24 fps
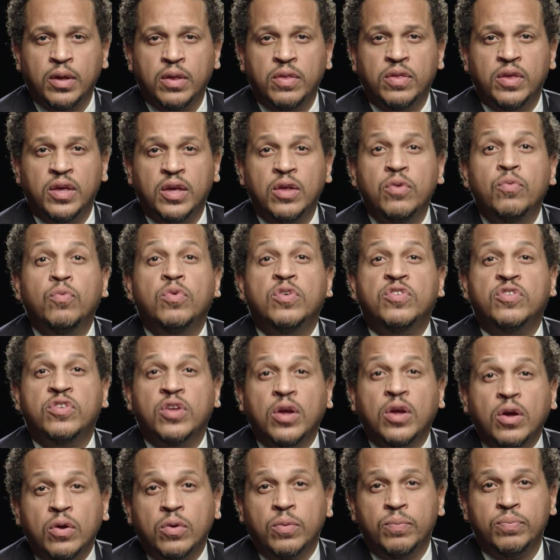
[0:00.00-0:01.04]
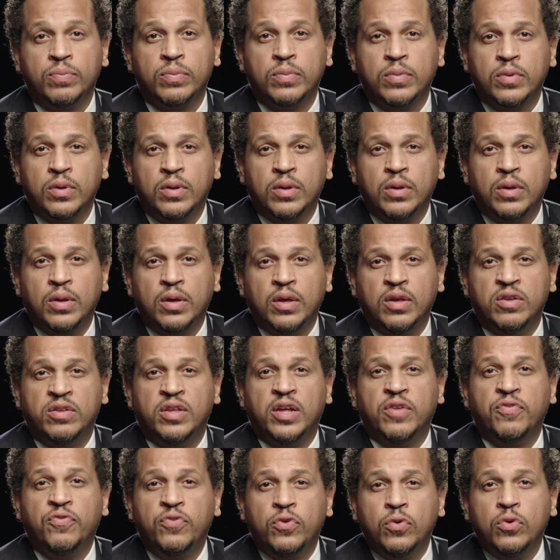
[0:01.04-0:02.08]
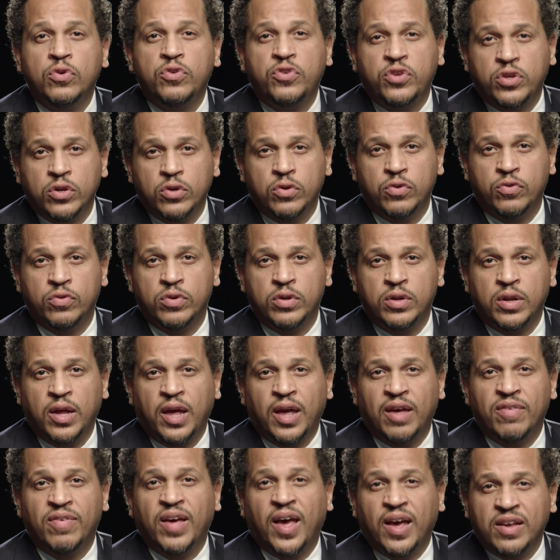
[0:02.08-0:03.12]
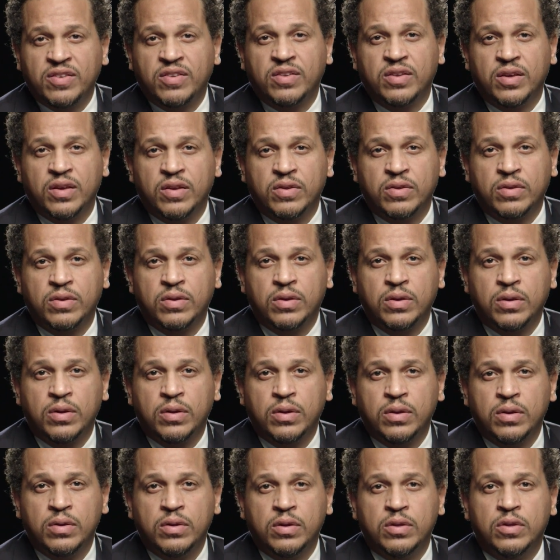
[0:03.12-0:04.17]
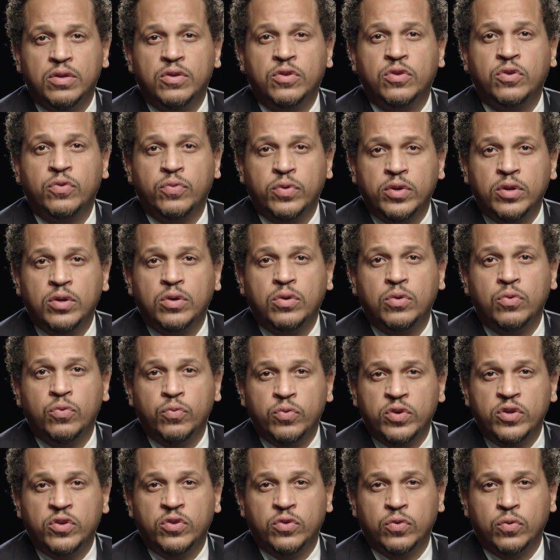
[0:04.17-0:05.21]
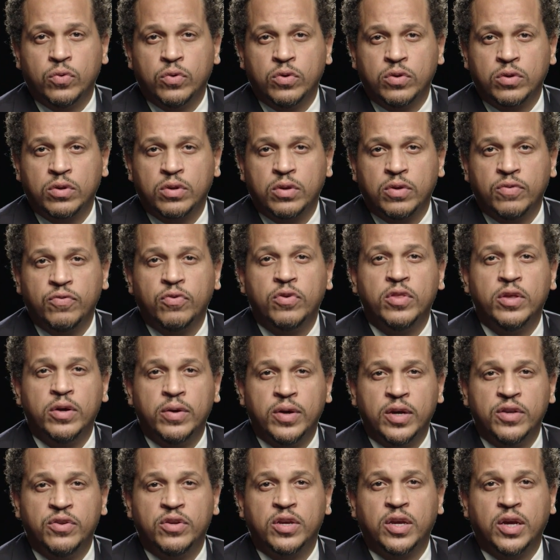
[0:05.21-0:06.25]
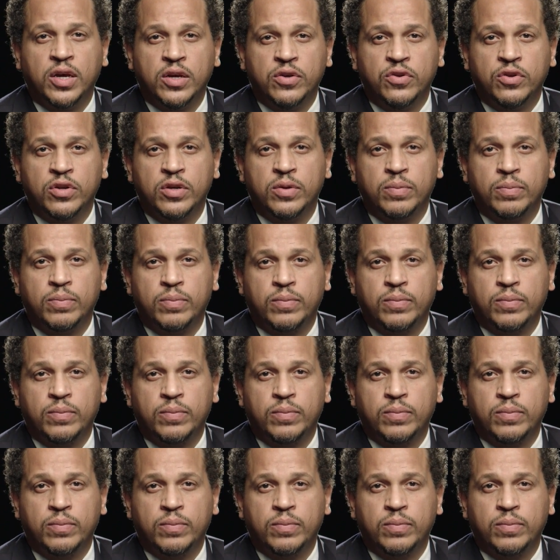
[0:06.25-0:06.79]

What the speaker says: The end result is that fewer children have access to this critical resource for their education.